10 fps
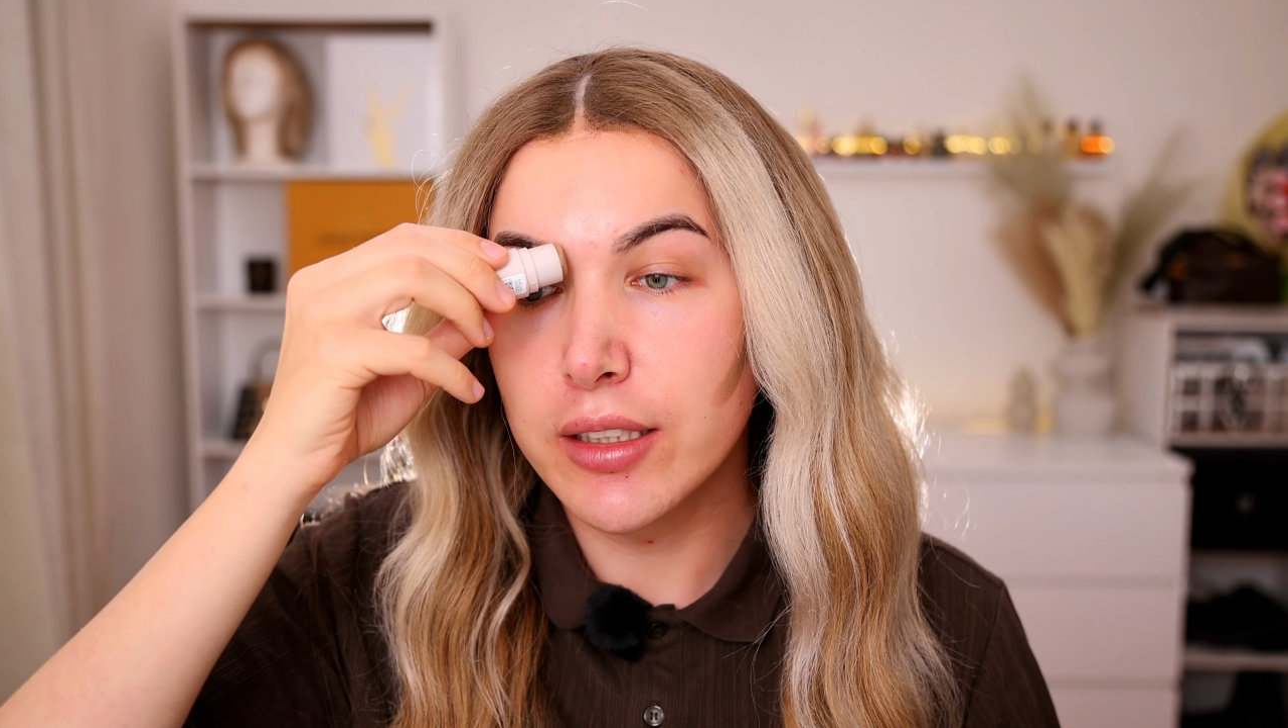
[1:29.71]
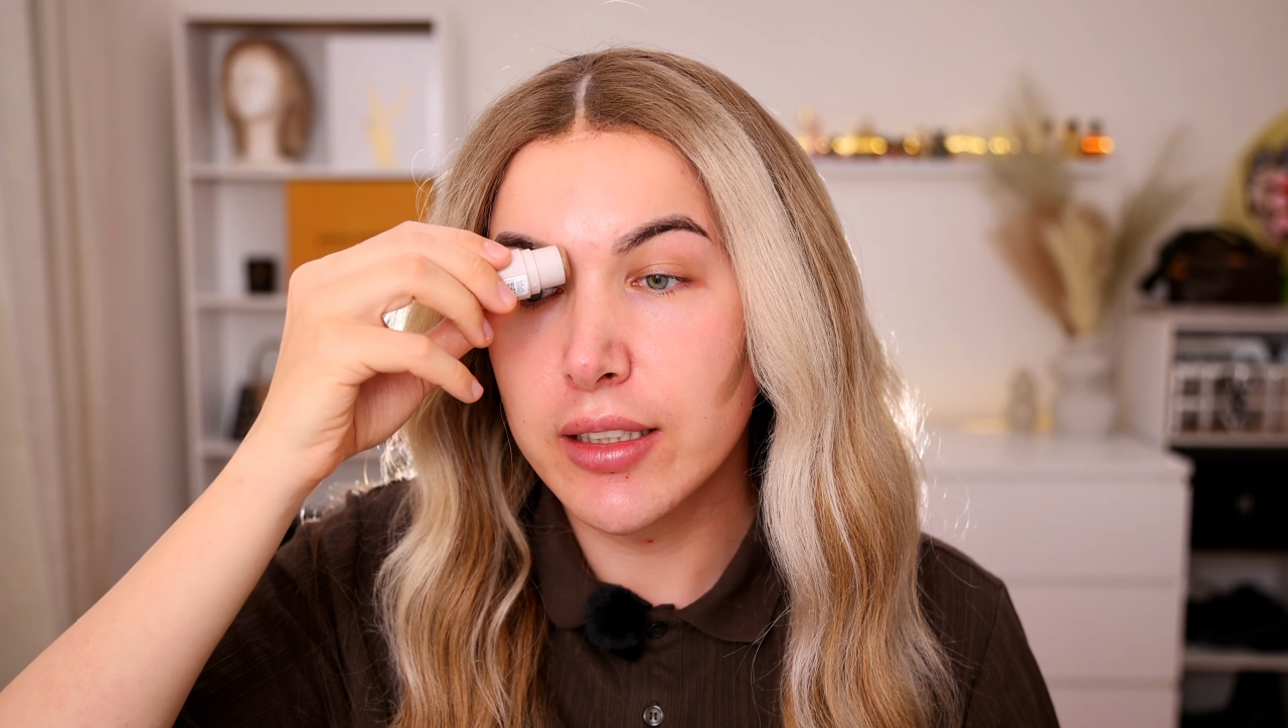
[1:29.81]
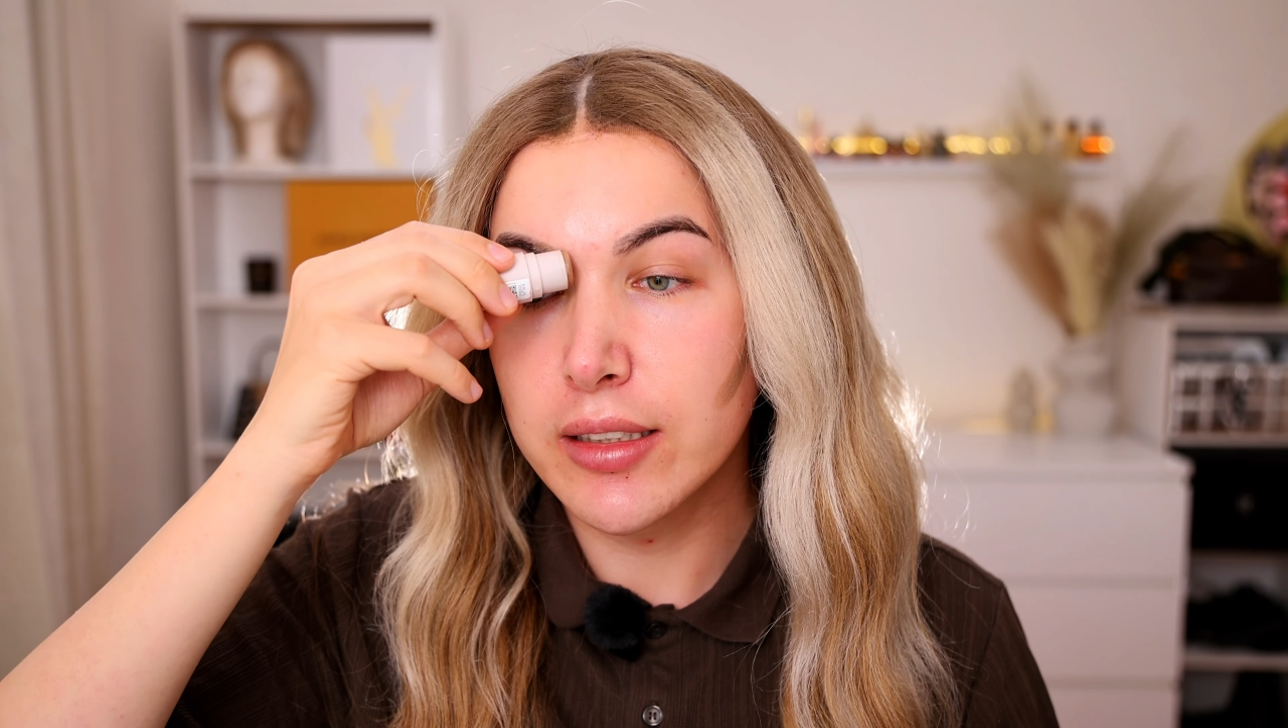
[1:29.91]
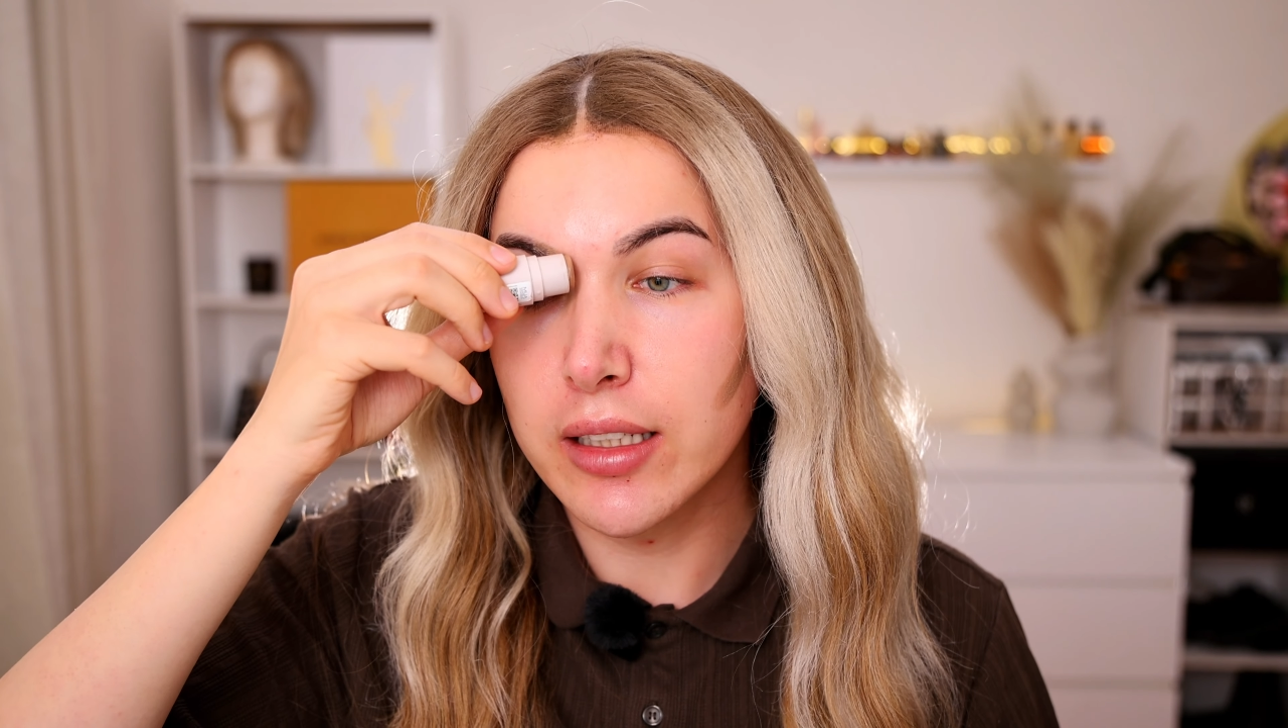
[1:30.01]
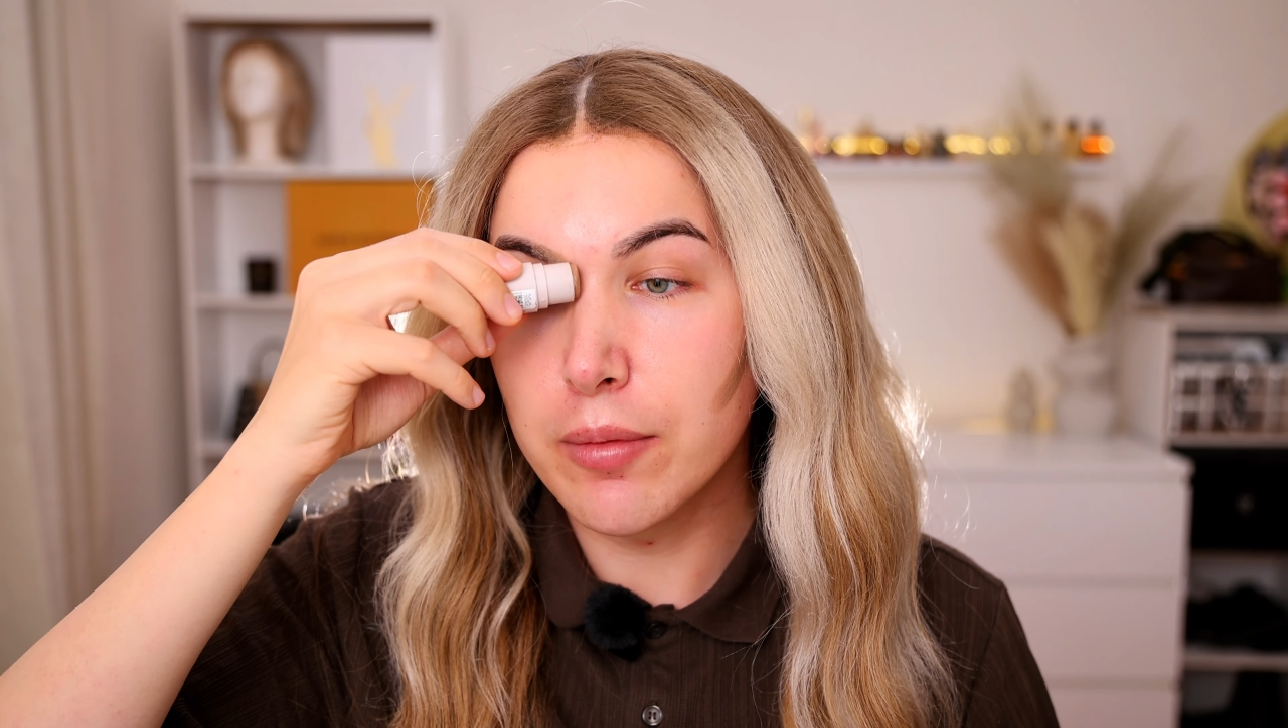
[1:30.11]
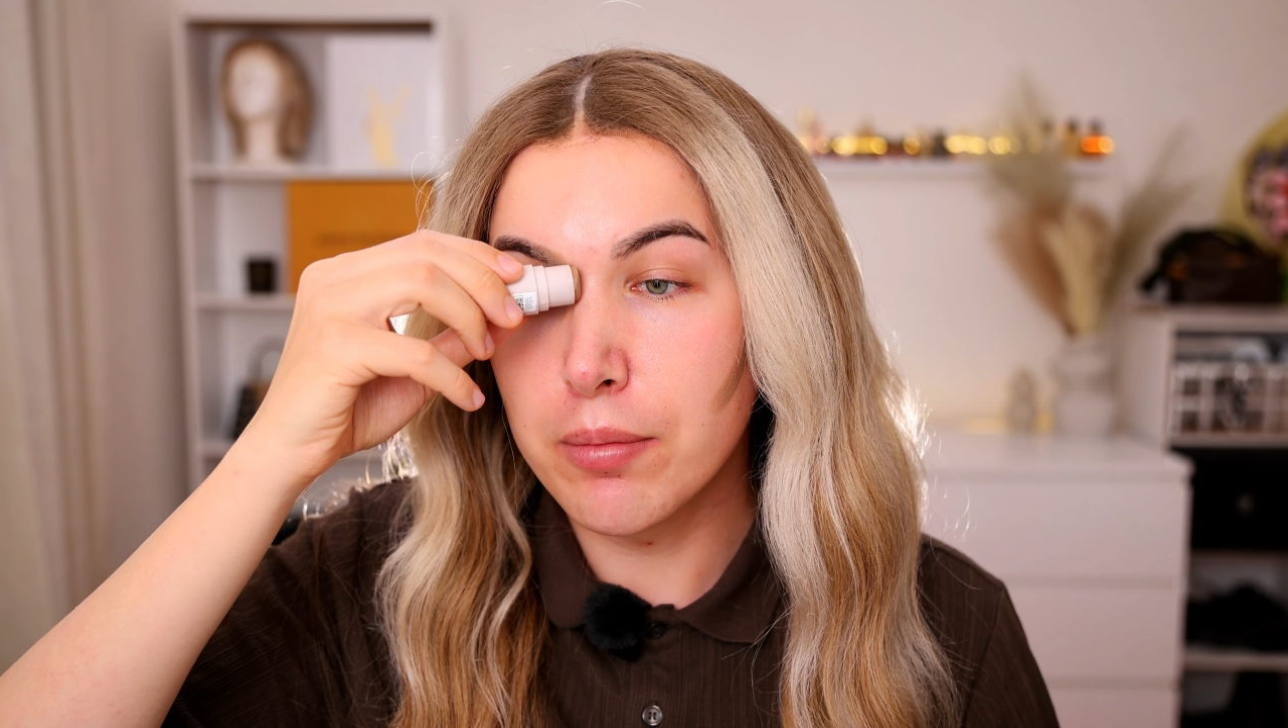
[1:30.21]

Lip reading: This is an